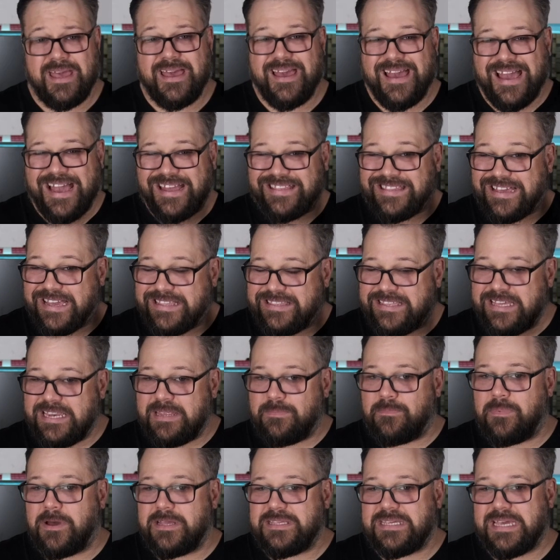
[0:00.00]
And they did it
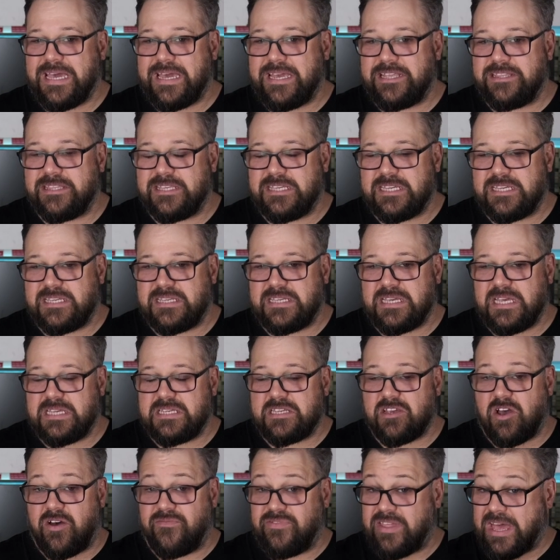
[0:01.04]
by taking the success
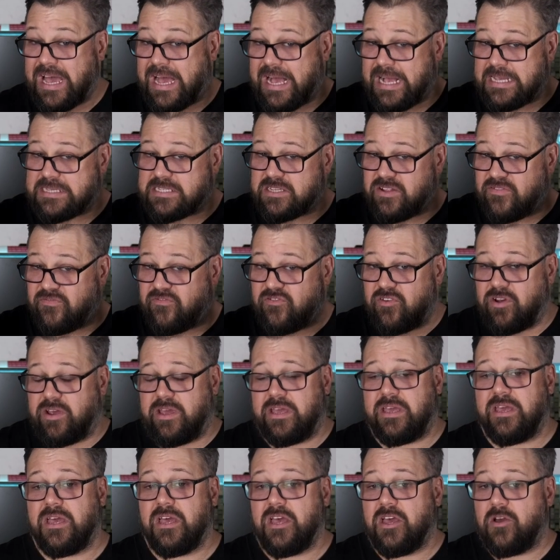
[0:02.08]
of the hassle-free,
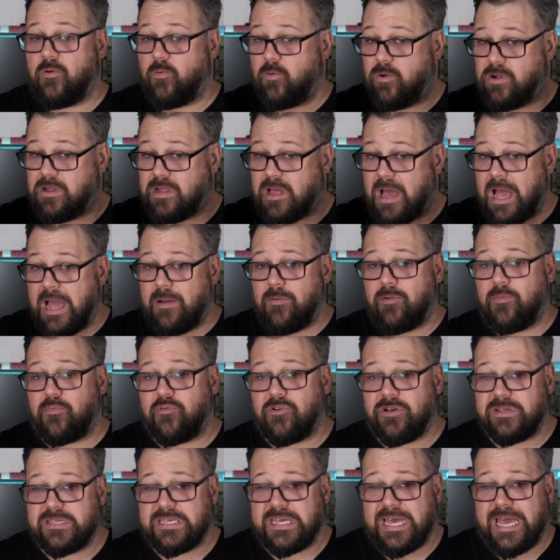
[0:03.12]
reliable
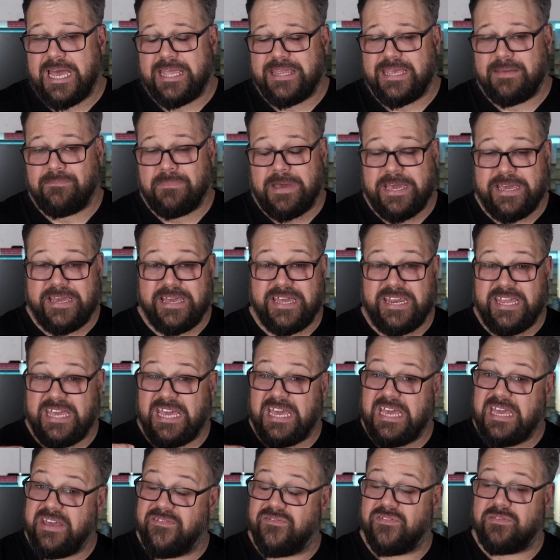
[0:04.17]
printer and then making it
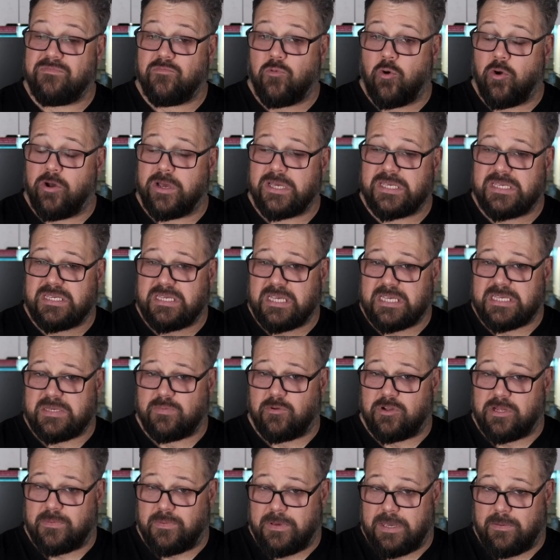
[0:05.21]
even more accessible
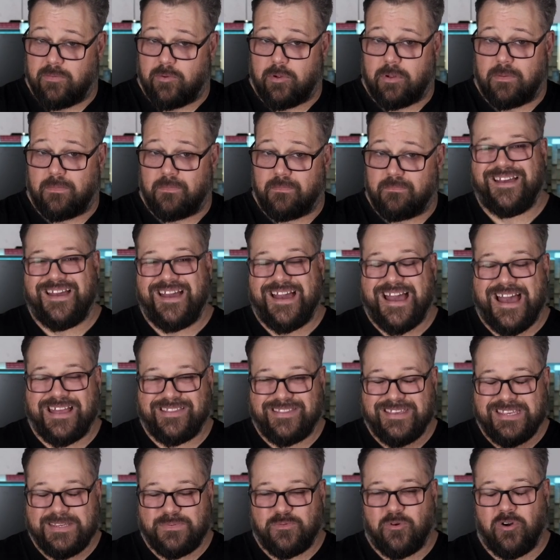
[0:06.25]
to people. At
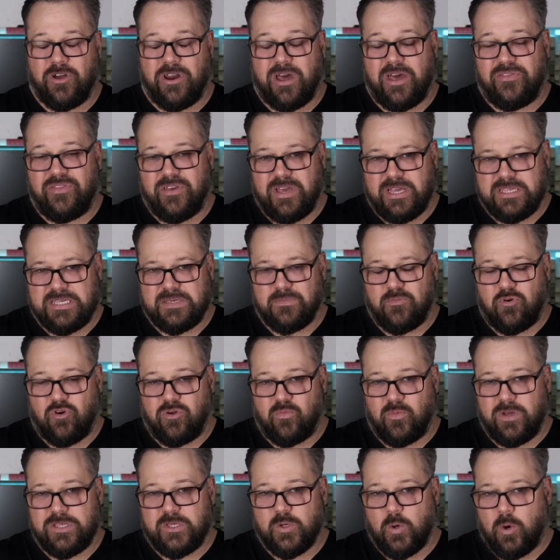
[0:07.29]
this point, I think it's important
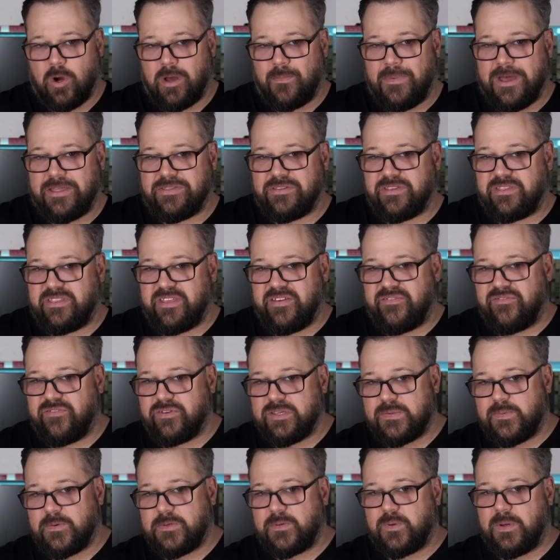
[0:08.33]
we talk about the difference
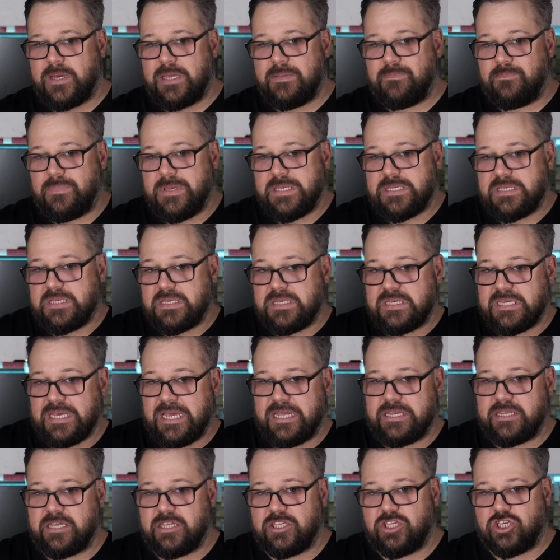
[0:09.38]
between business
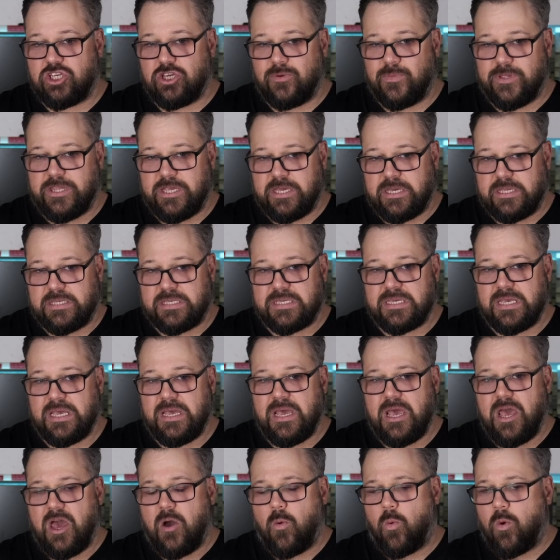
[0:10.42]
and consumer needs.
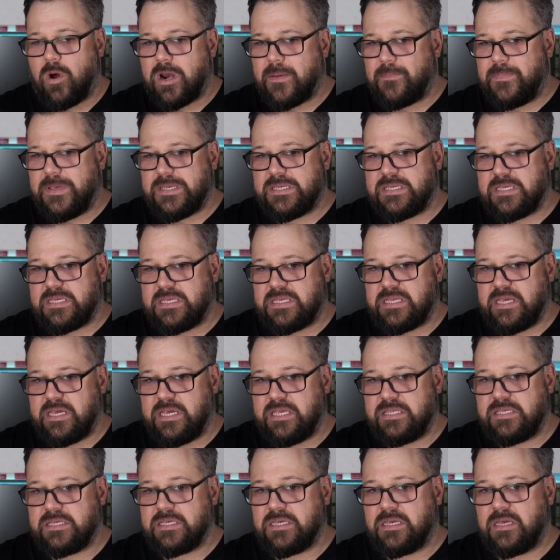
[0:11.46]
What a business
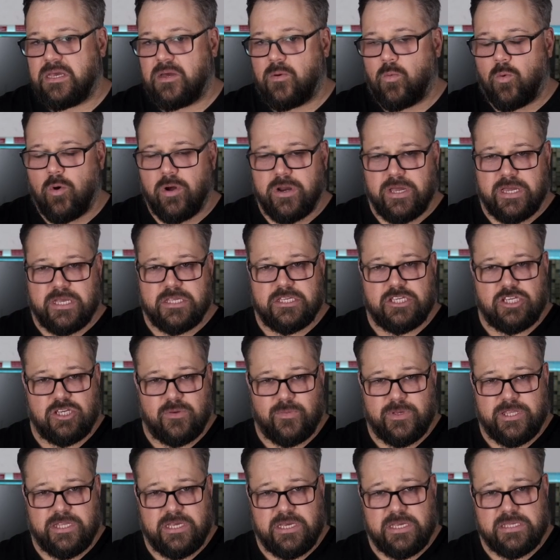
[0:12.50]
needs, what a consumer
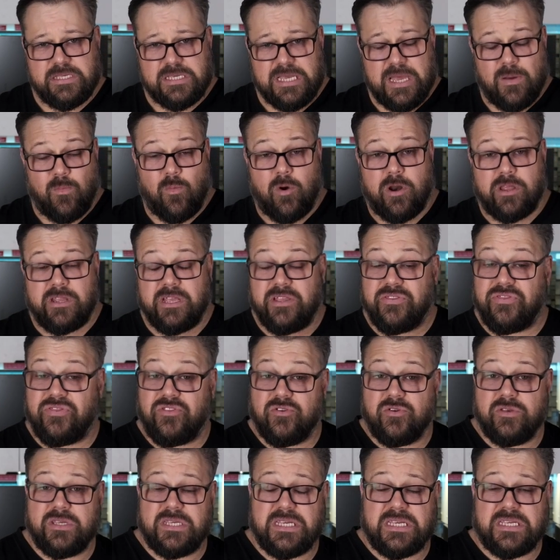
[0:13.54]
needs, and what an
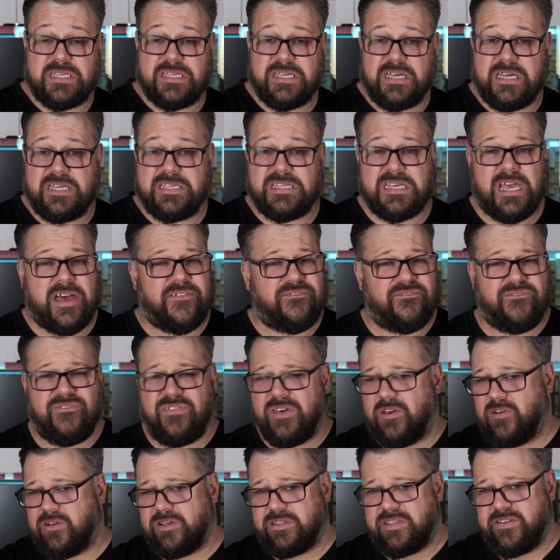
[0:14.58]
enthusiast needs are
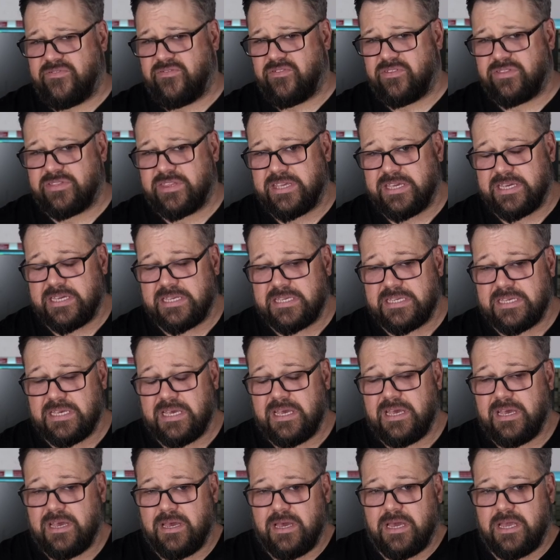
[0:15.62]
very different things.
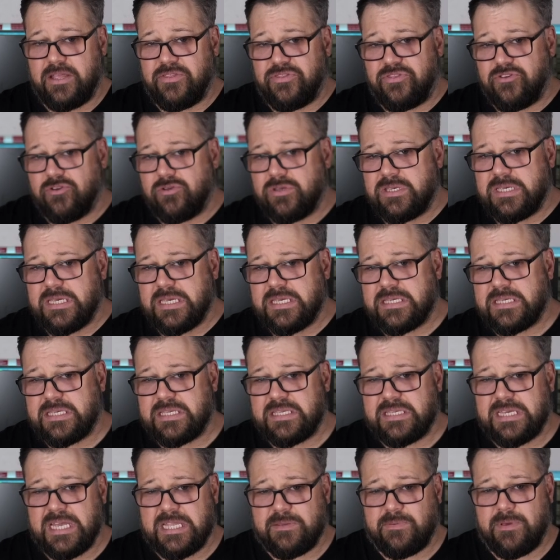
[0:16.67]
Enthusiasts
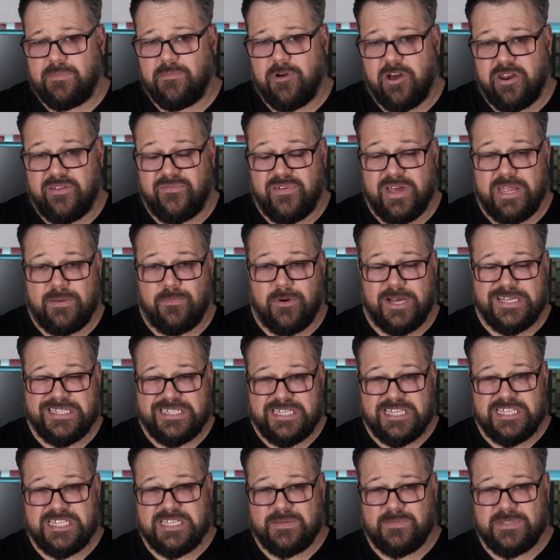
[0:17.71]
tend to be motivated by
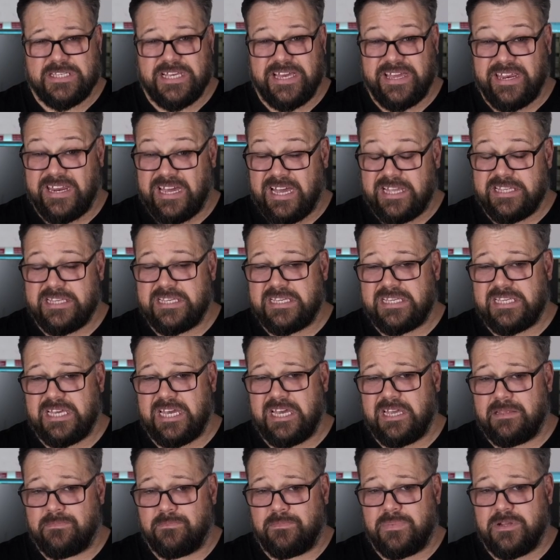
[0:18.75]
systems they can
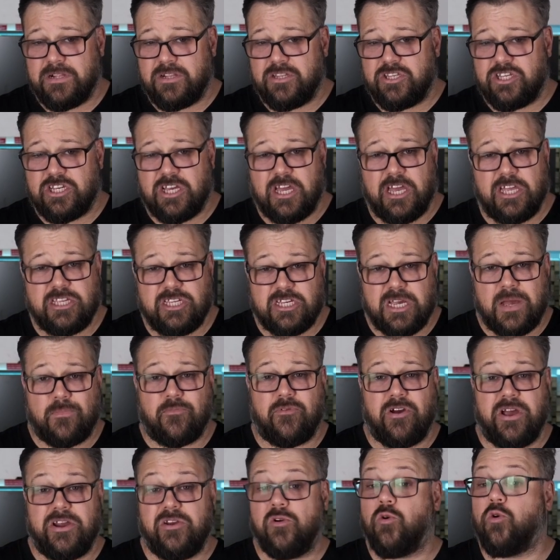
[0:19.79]
understand, build, change,
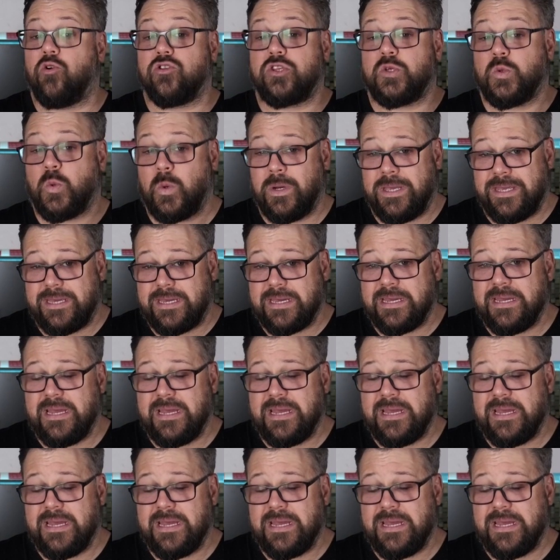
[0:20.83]
upgrade, or tweak.